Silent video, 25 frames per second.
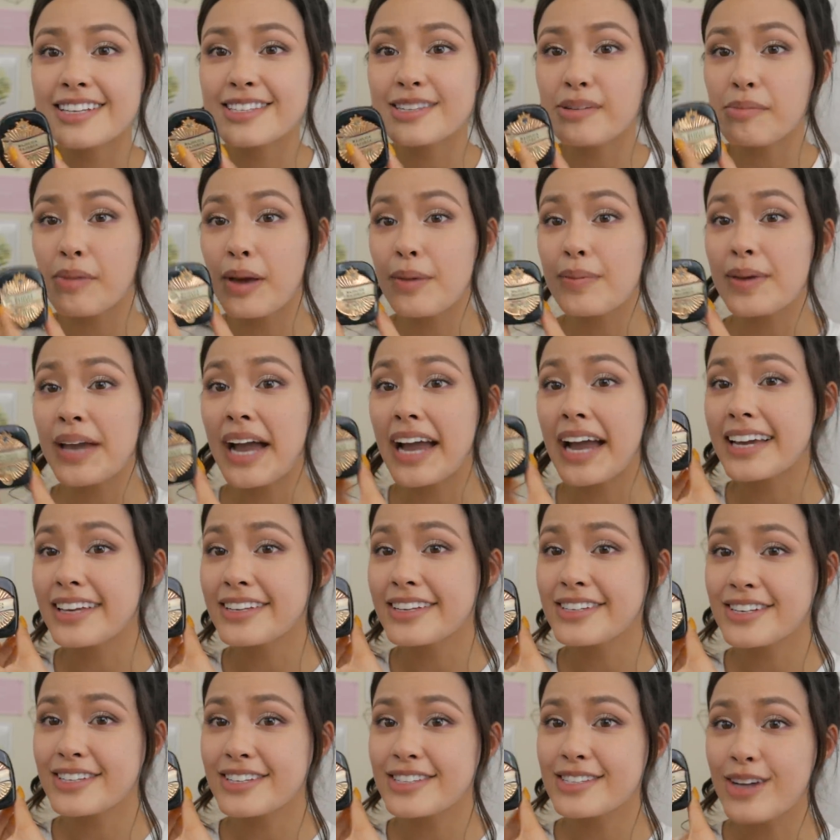so maybe I
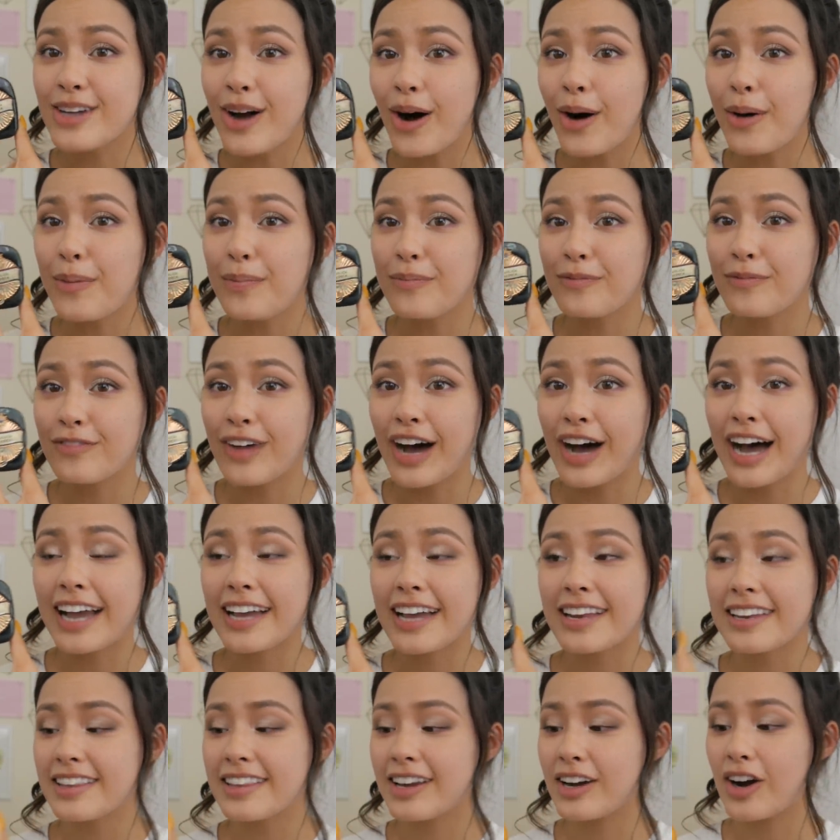can just go
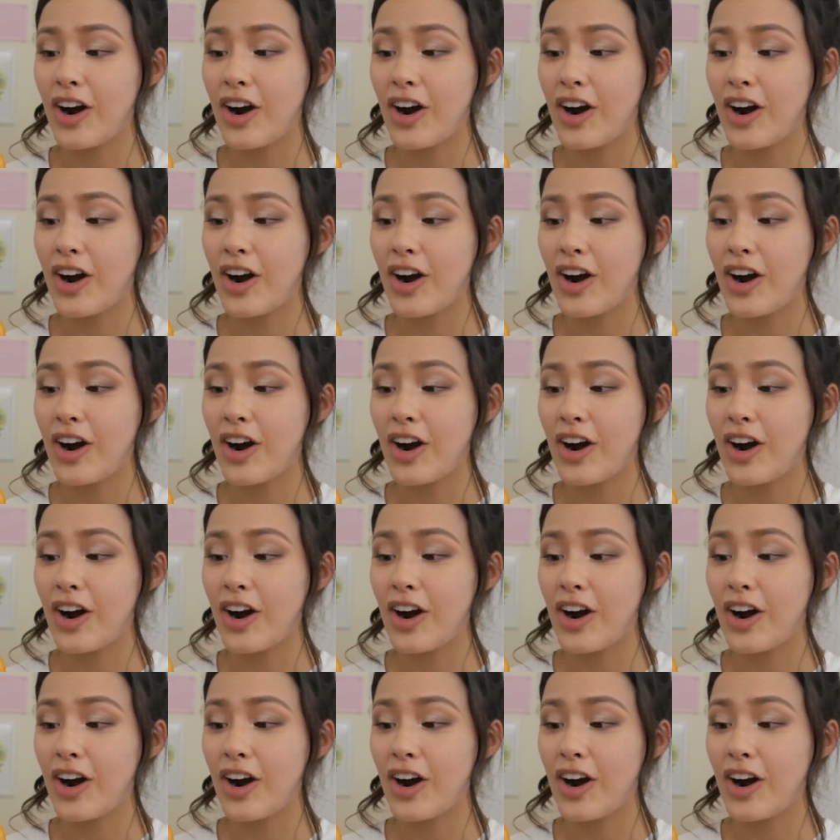find the